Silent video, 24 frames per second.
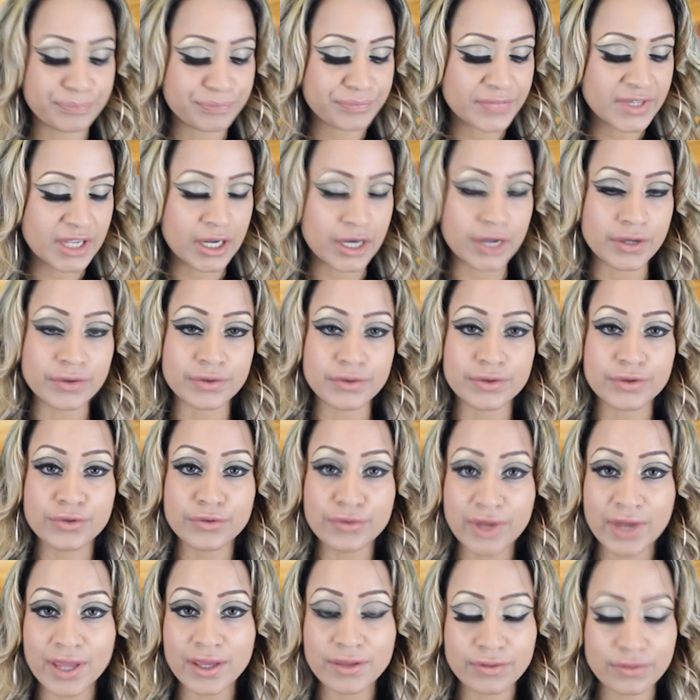you know,
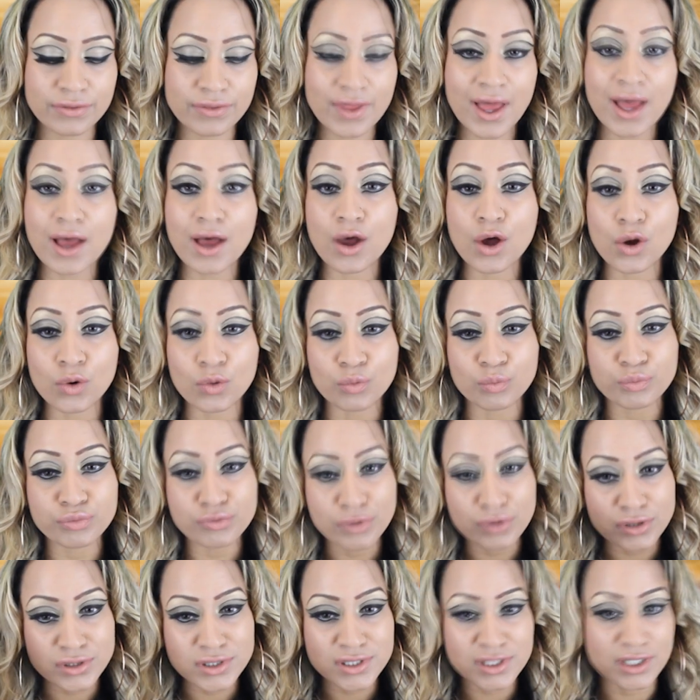create that whole
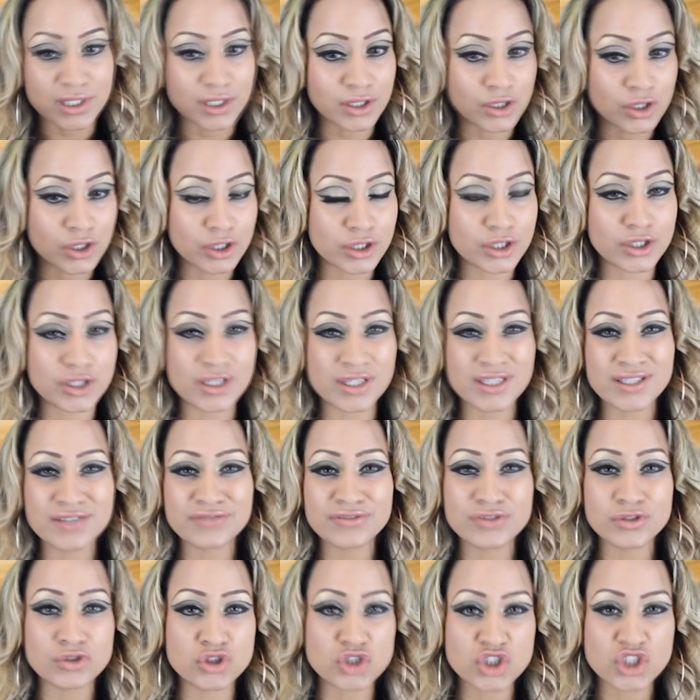bronzing look, you need a
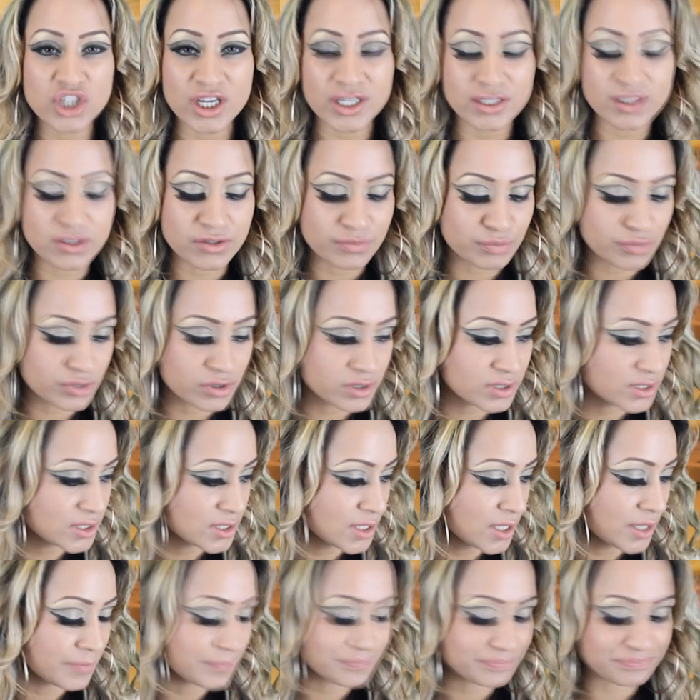few shades of
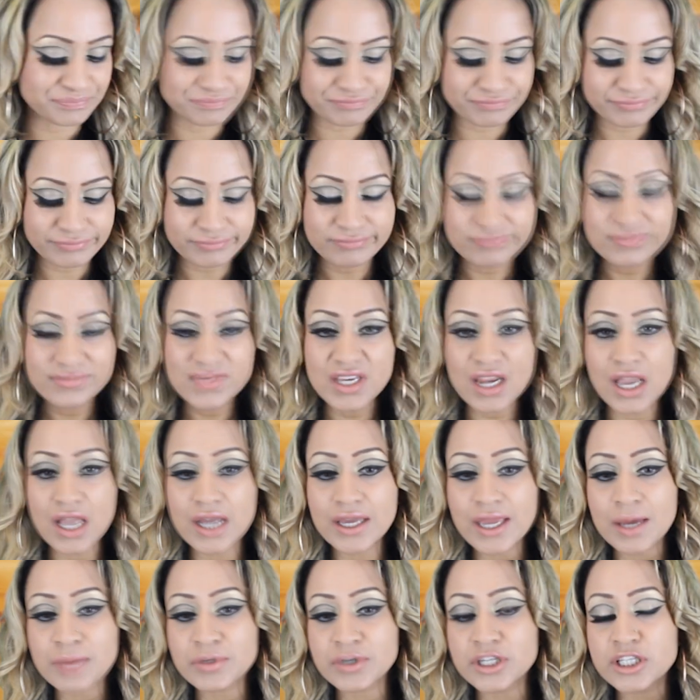bronzer.
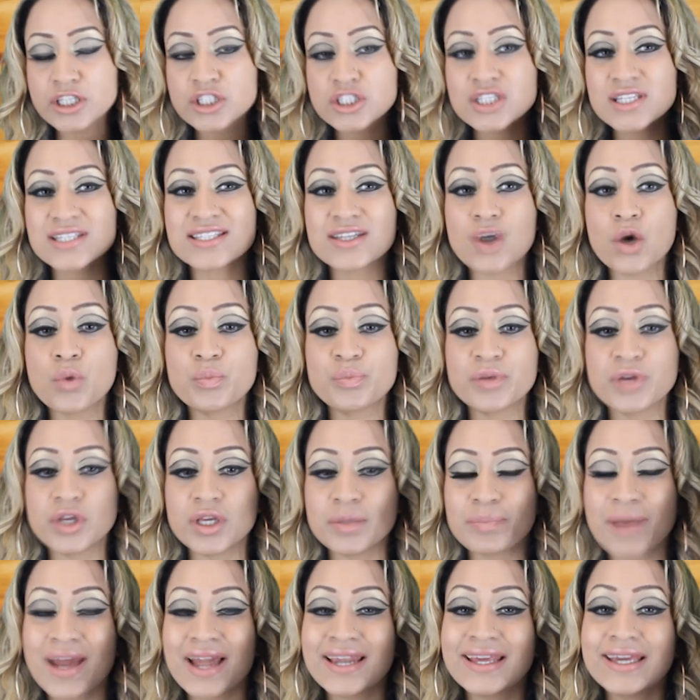Okay, I'm going to use a Sculpt Beauty
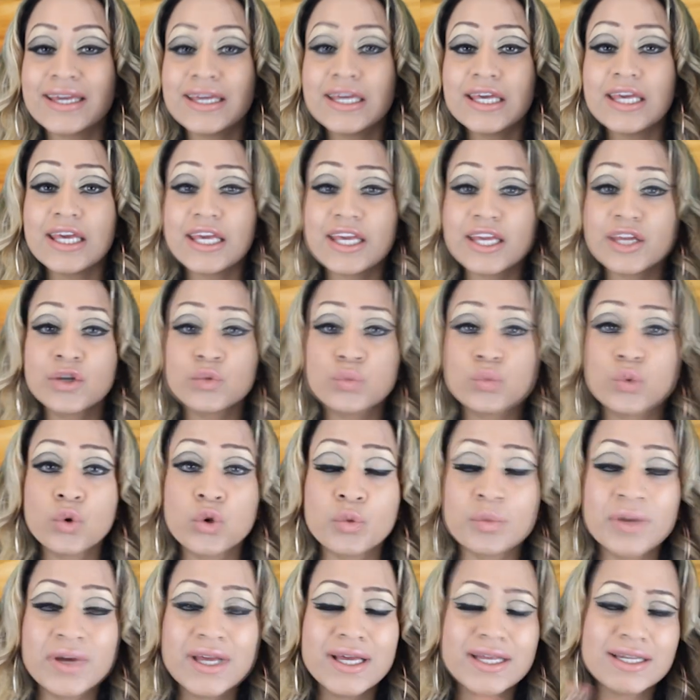palette in
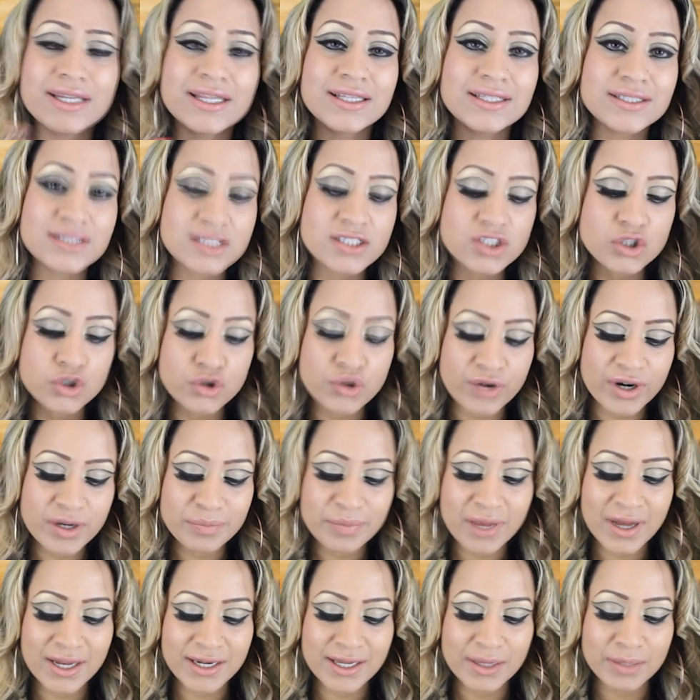Warm. Now this is a great
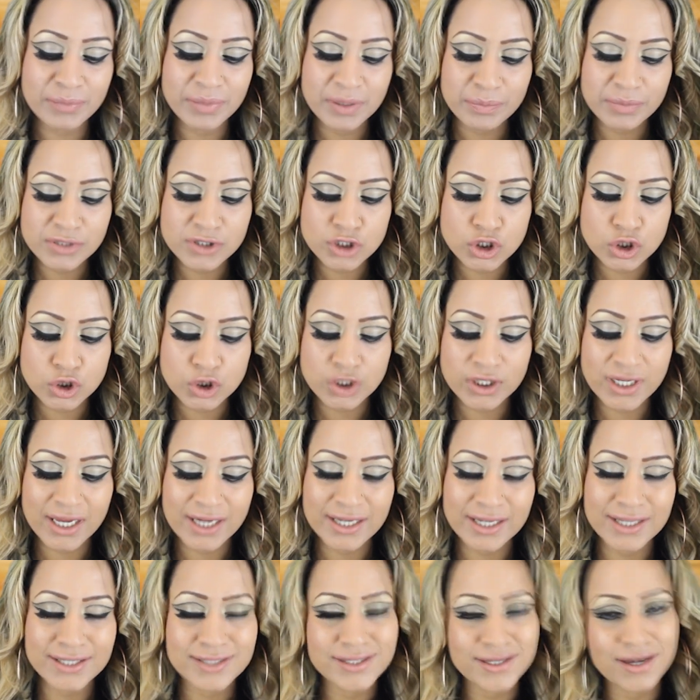palette, and people do look at
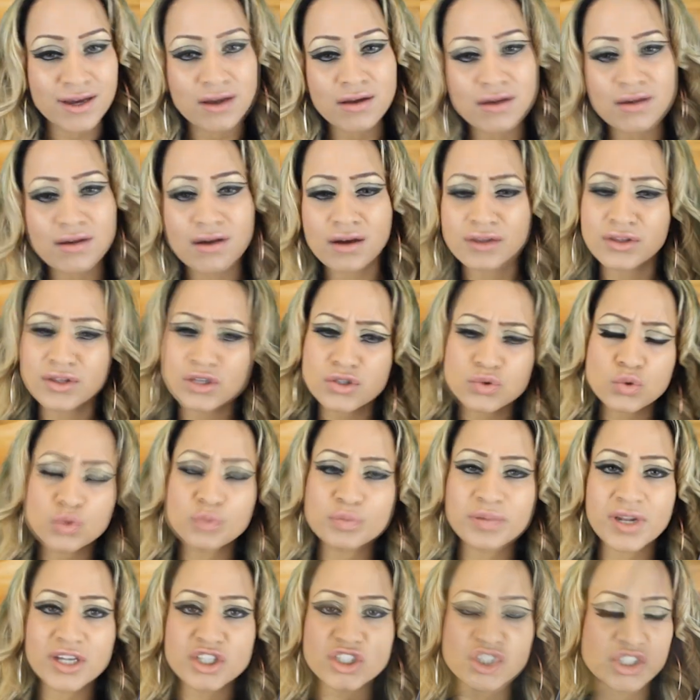it and say, oh, are those all
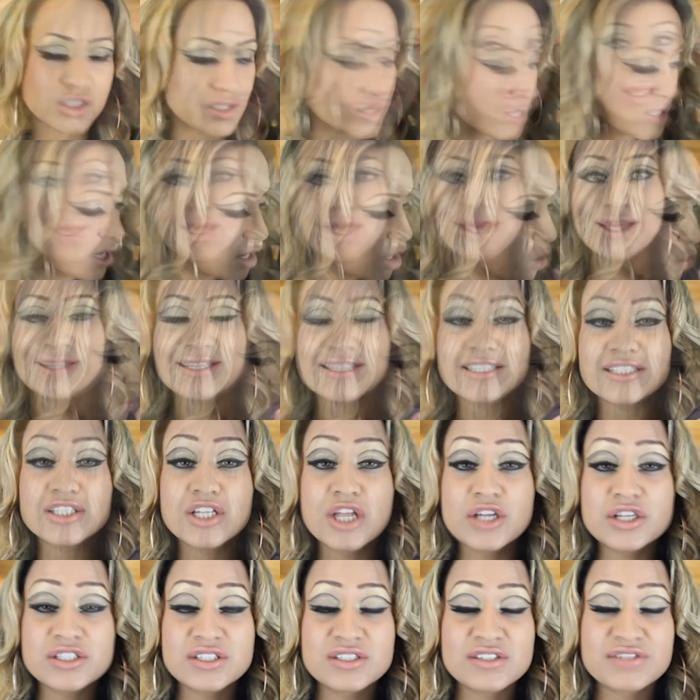blushes? There's
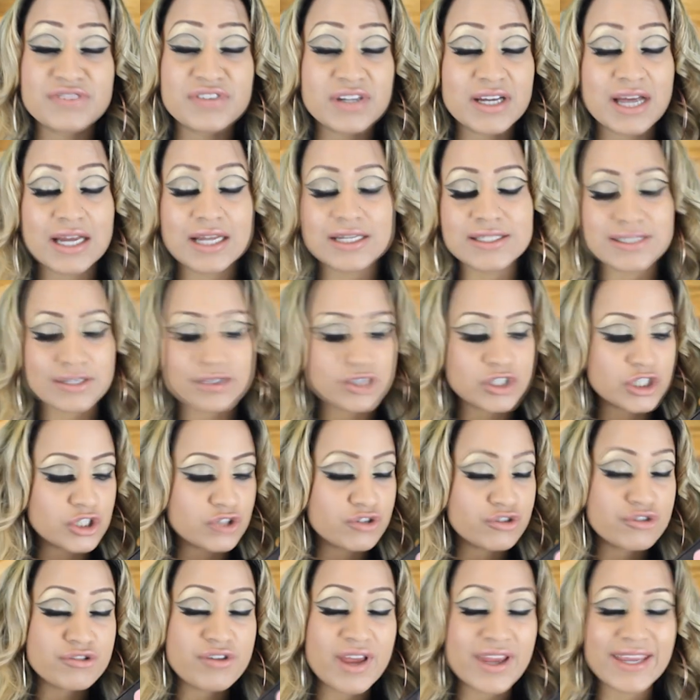loads of different colours, and you could
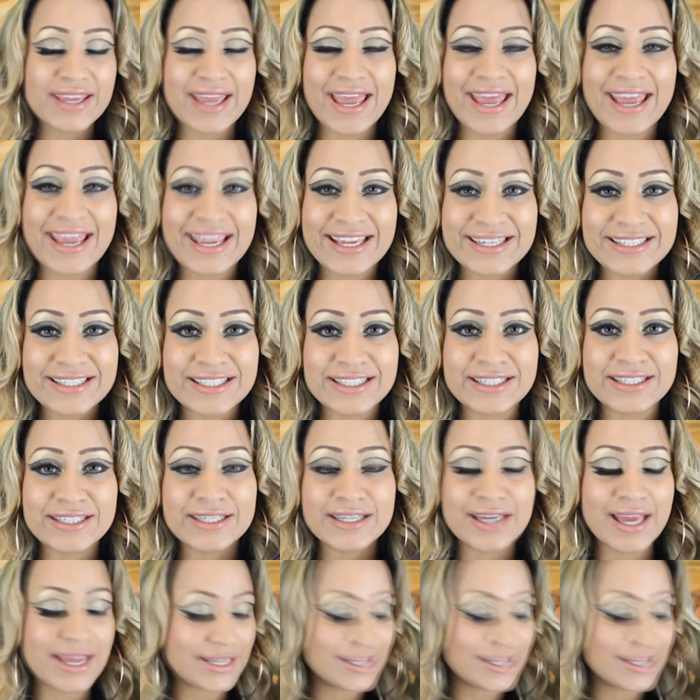create any